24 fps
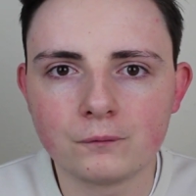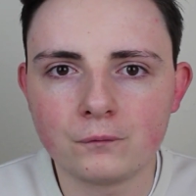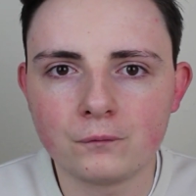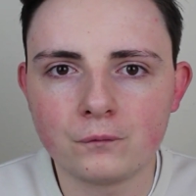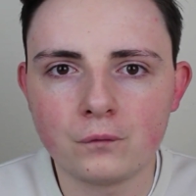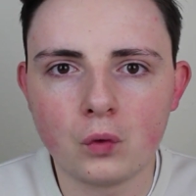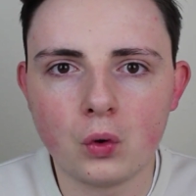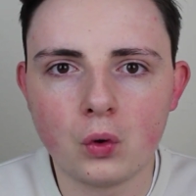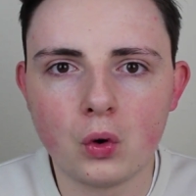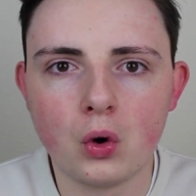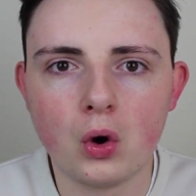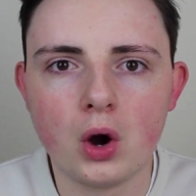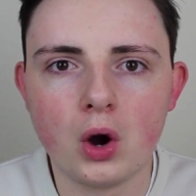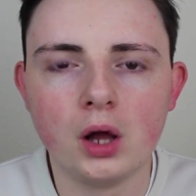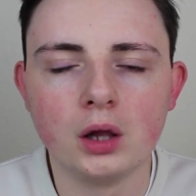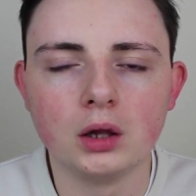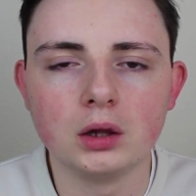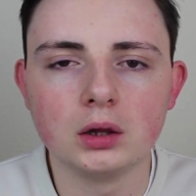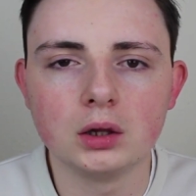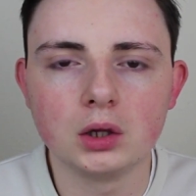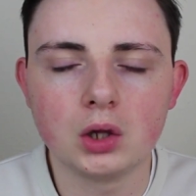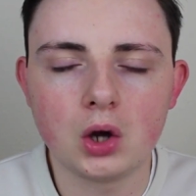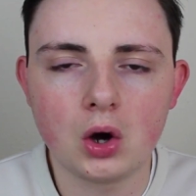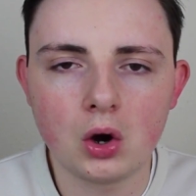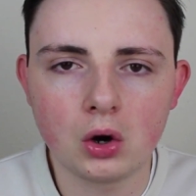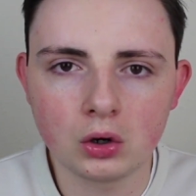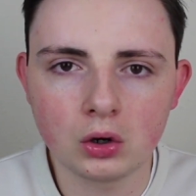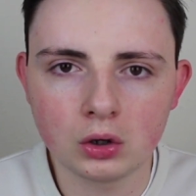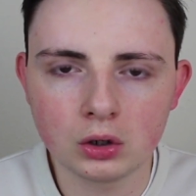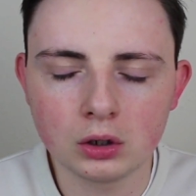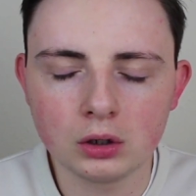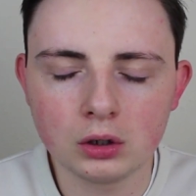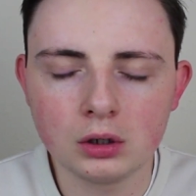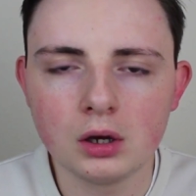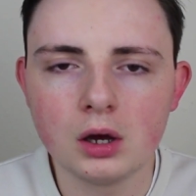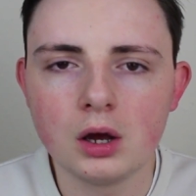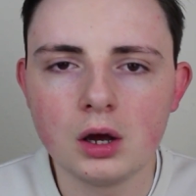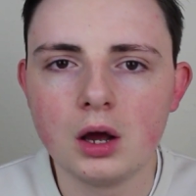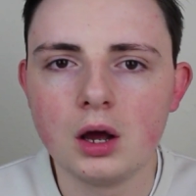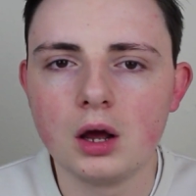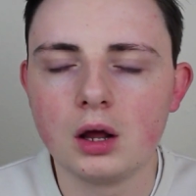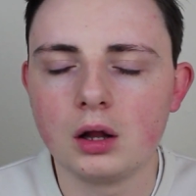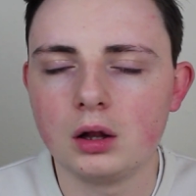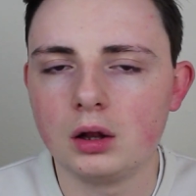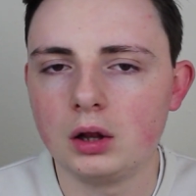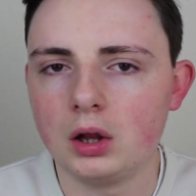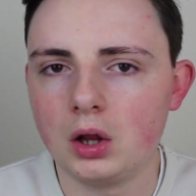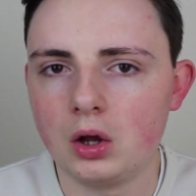for a long,
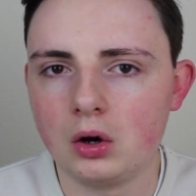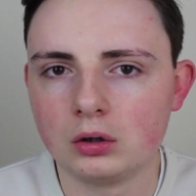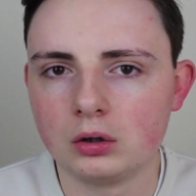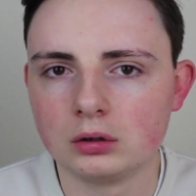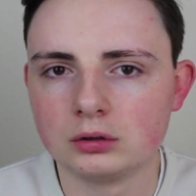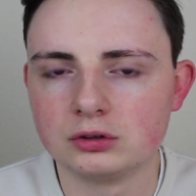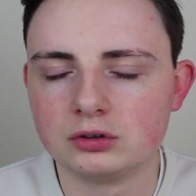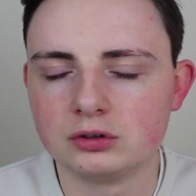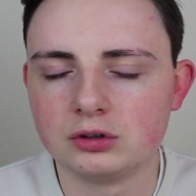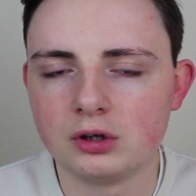long